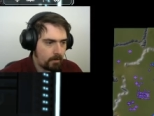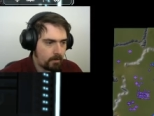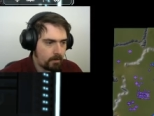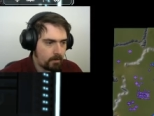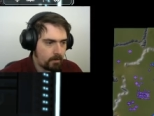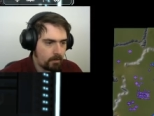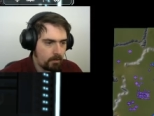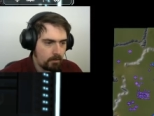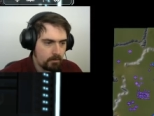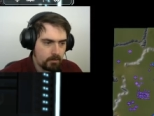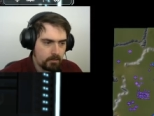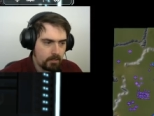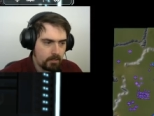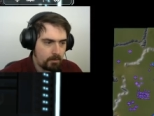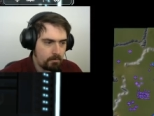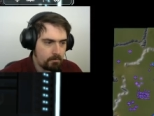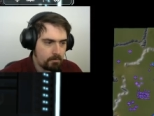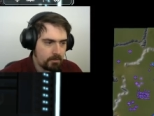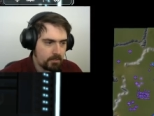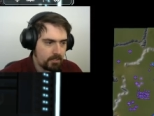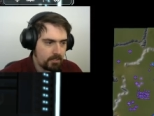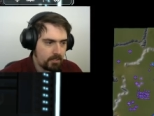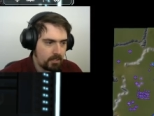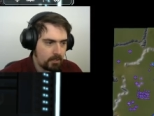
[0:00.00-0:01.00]
Cold Team
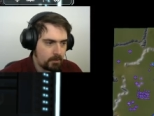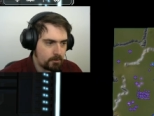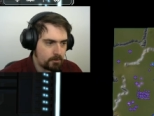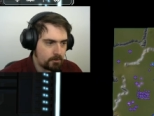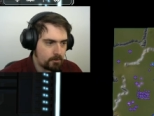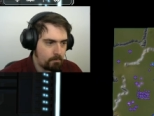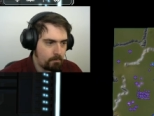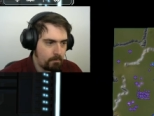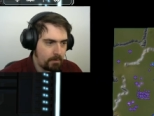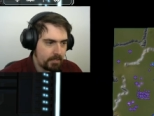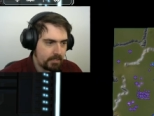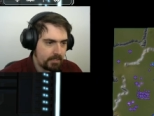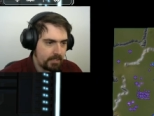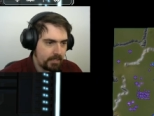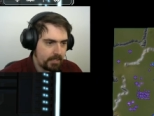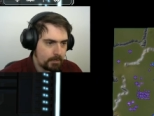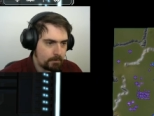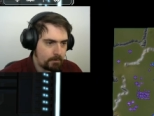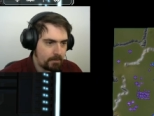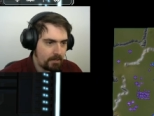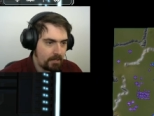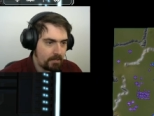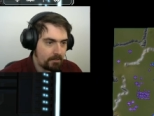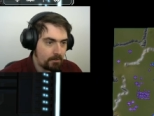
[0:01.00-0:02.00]
still holds the middle hill,
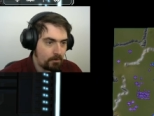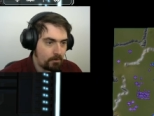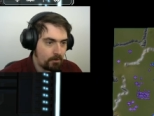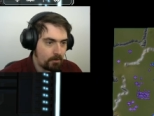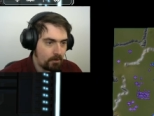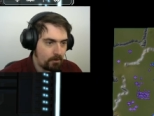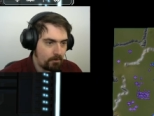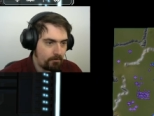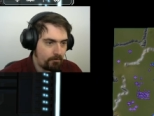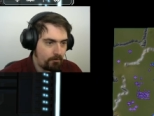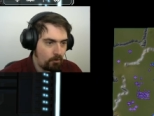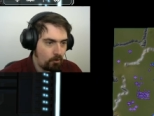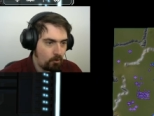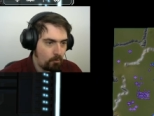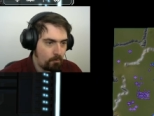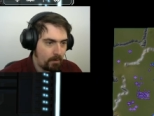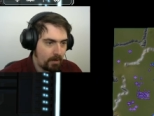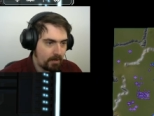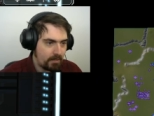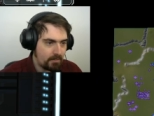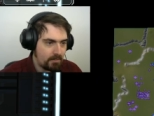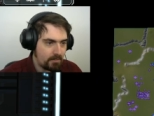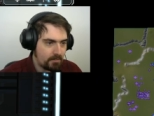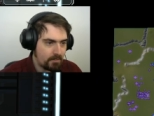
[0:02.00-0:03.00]
but that's only got four
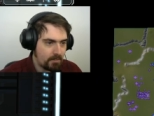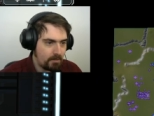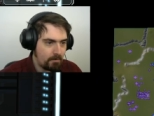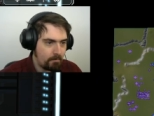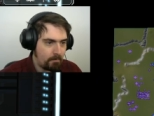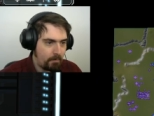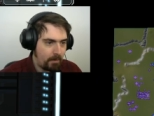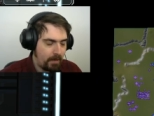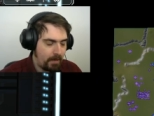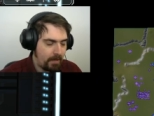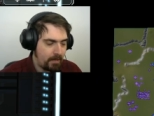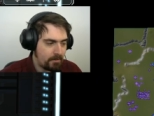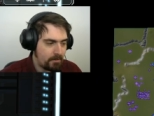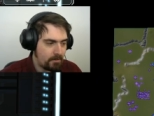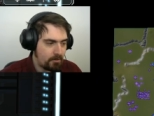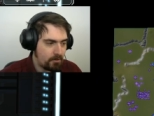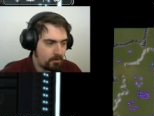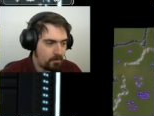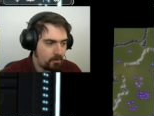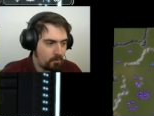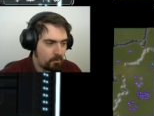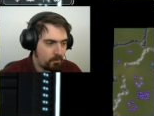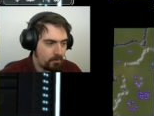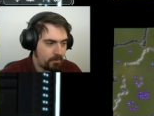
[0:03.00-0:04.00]
mexes compared
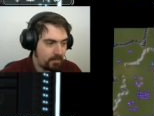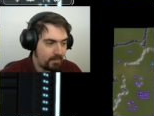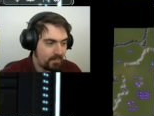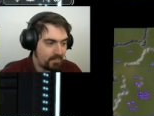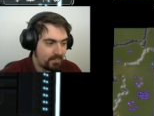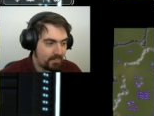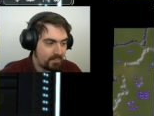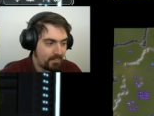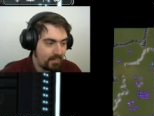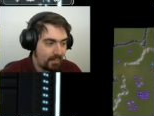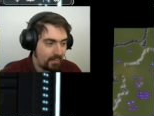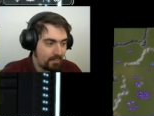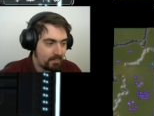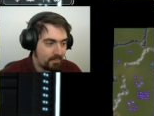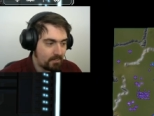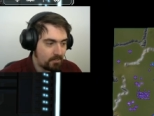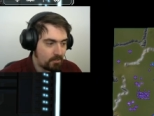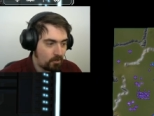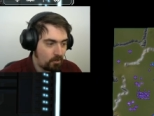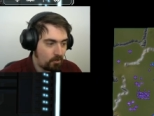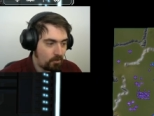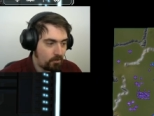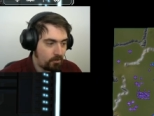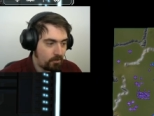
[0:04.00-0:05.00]
to the six
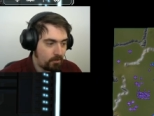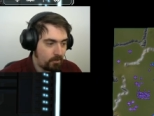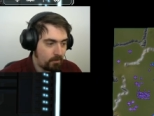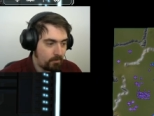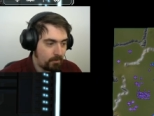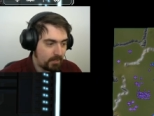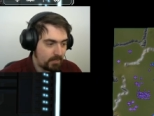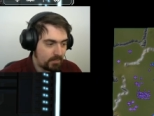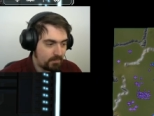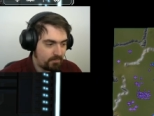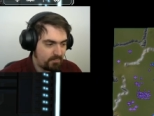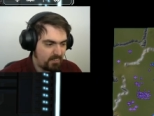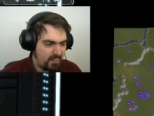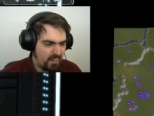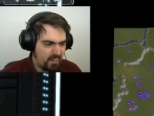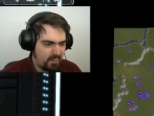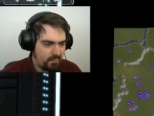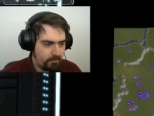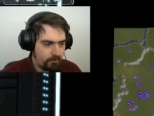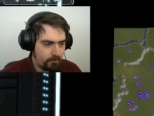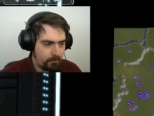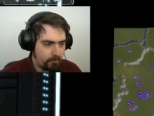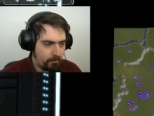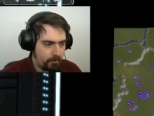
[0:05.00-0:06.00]
on, well,
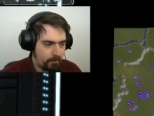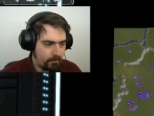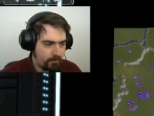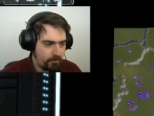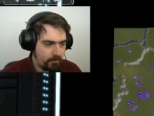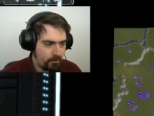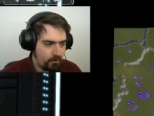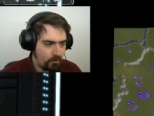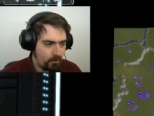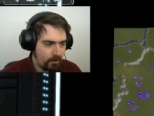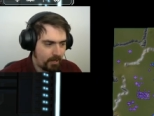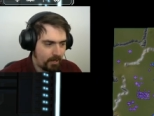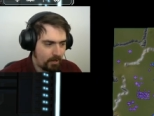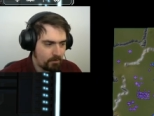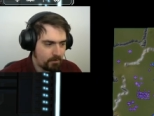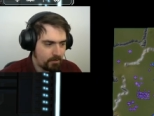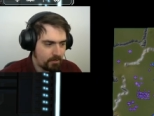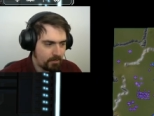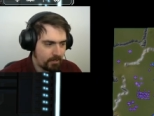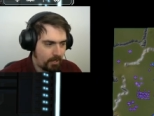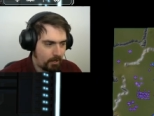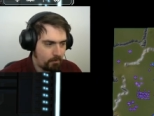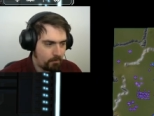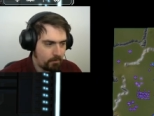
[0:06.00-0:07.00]
five, if you're not
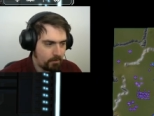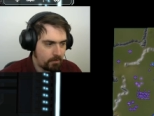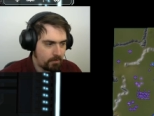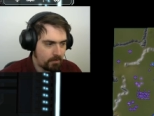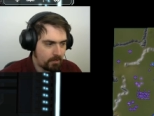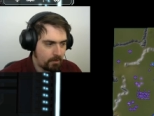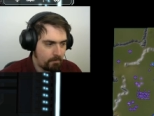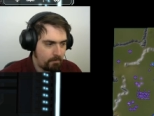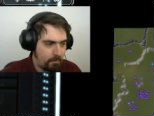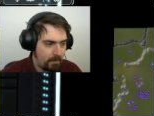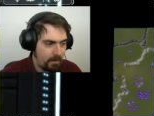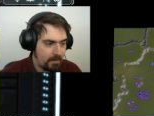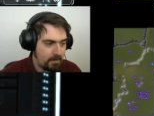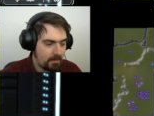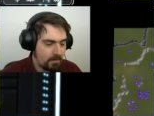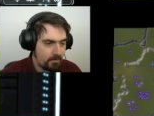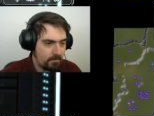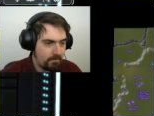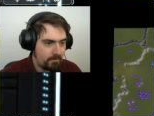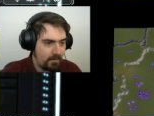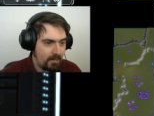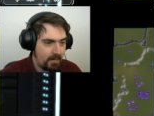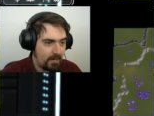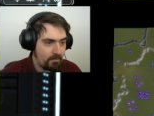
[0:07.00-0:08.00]
counting that one, compared to the
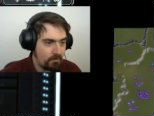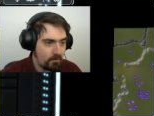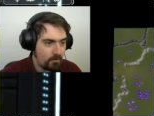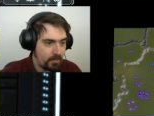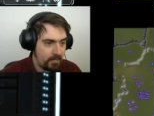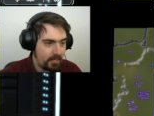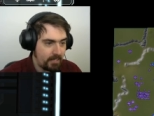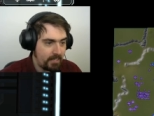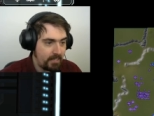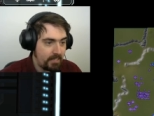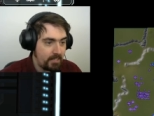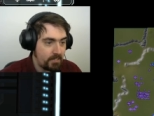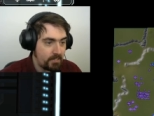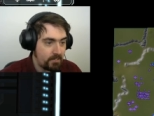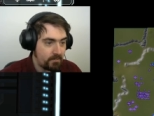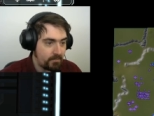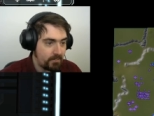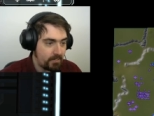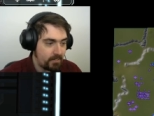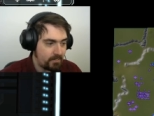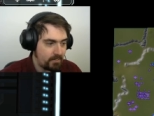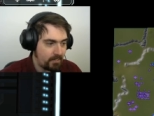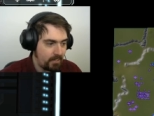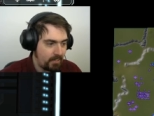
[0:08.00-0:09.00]
five on each of
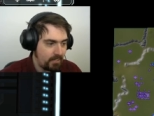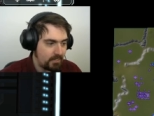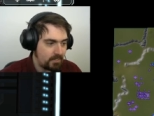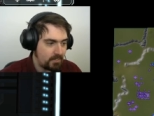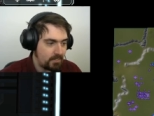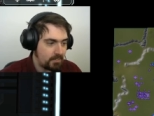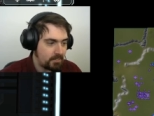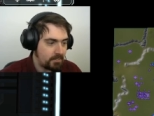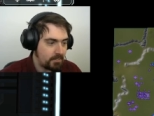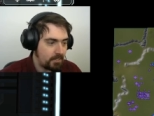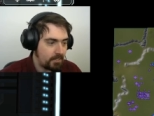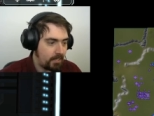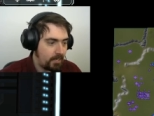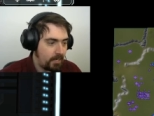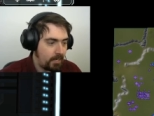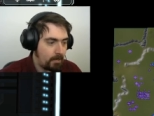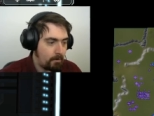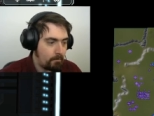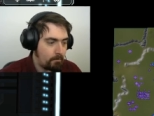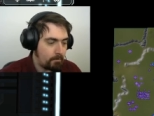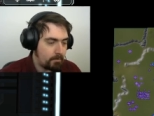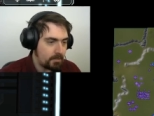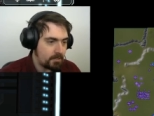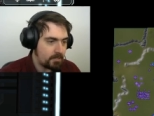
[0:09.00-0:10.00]
these hills,
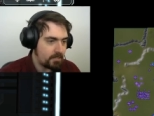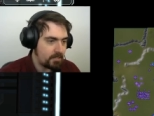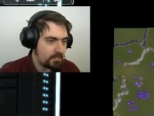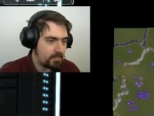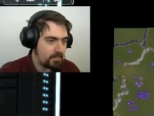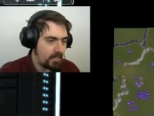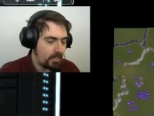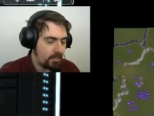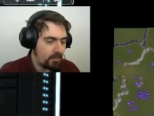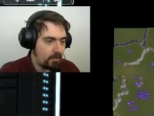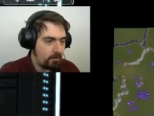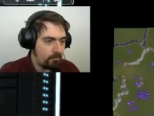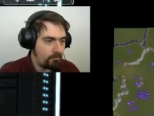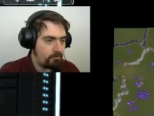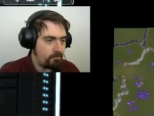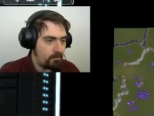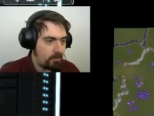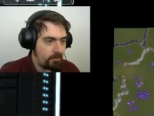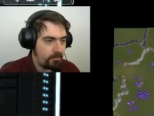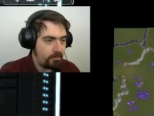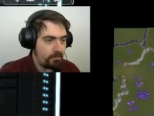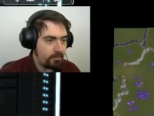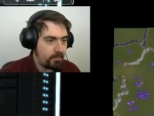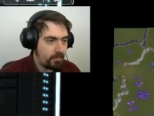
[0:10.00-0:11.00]
plus the six up
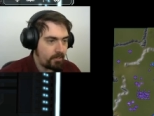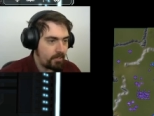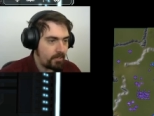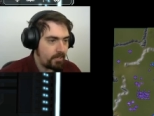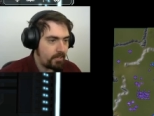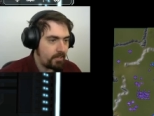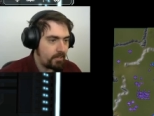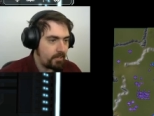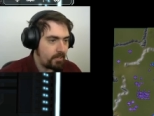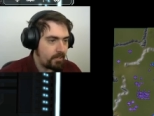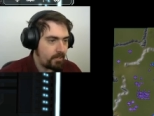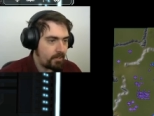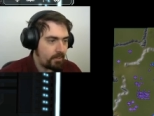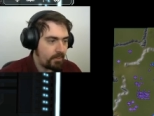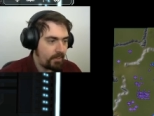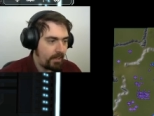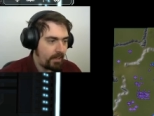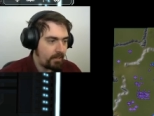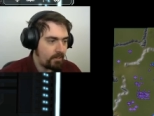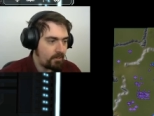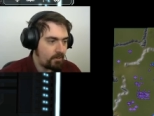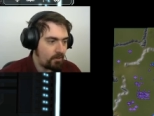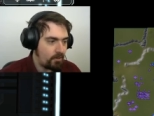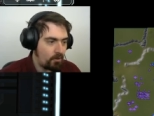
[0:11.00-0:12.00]
front,
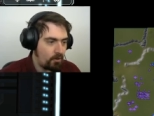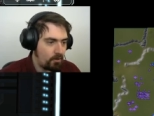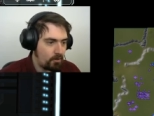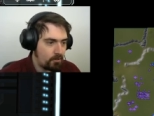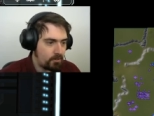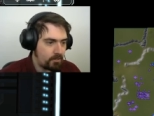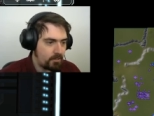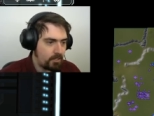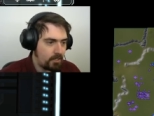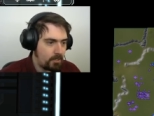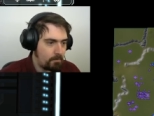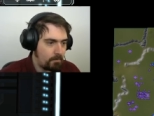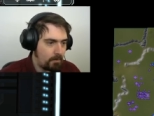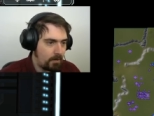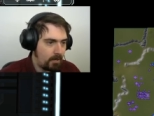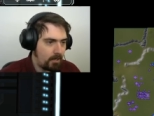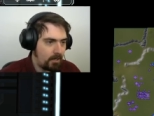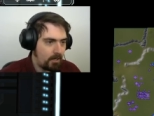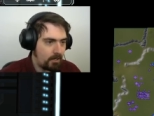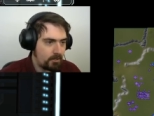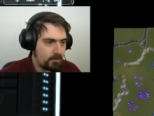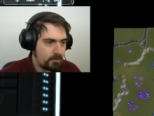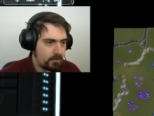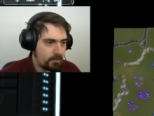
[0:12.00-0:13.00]
that Hot Team are
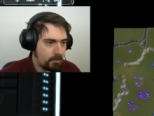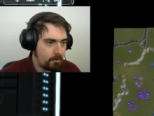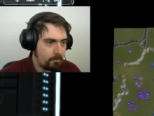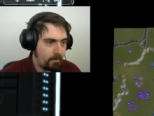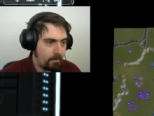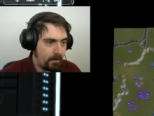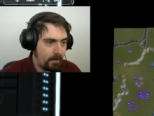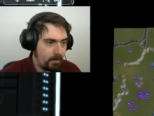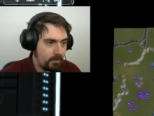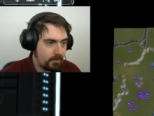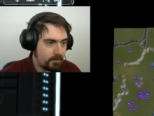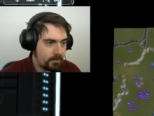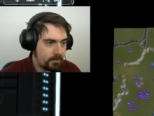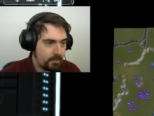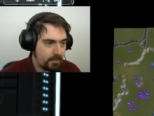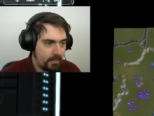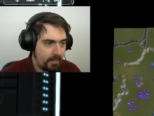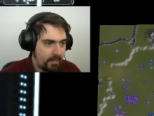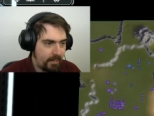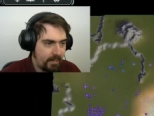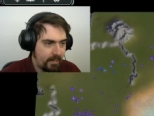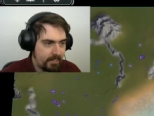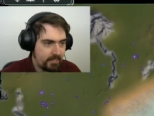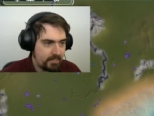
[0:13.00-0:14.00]
holding by holding the
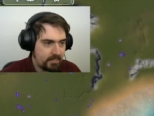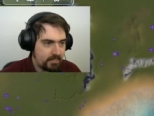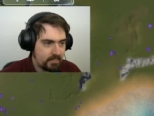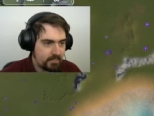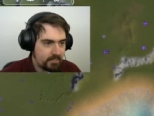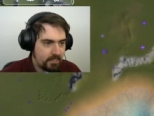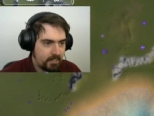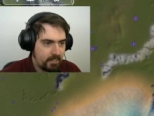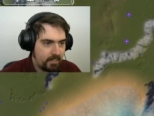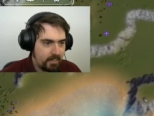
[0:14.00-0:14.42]
hills.